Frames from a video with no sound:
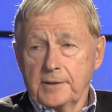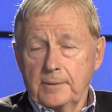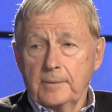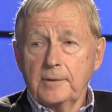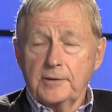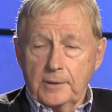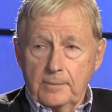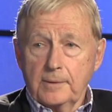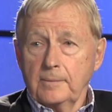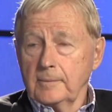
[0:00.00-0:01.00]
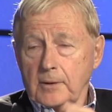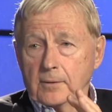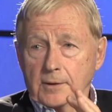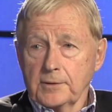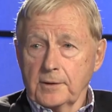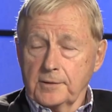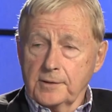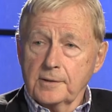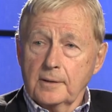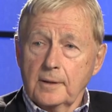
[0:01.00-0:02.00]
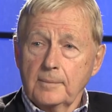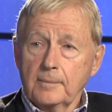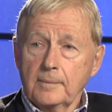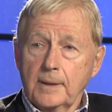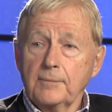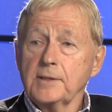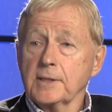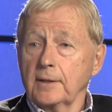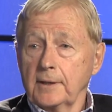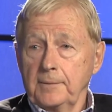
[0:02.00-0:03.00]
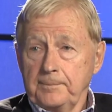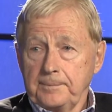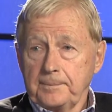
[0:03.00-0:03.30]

She would go to church every Sunday.